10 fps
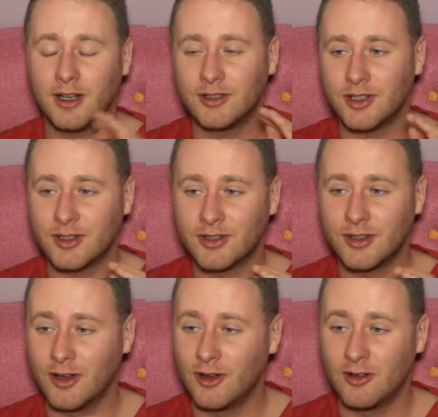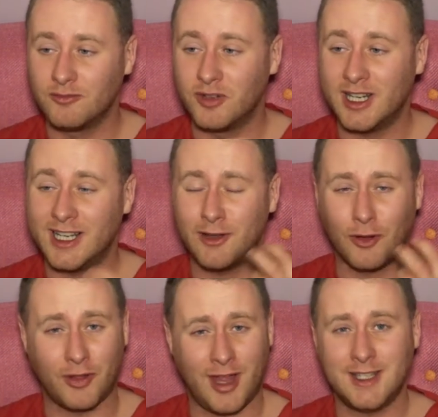are just really
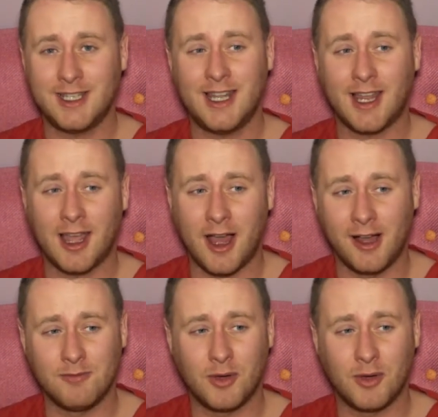authentic,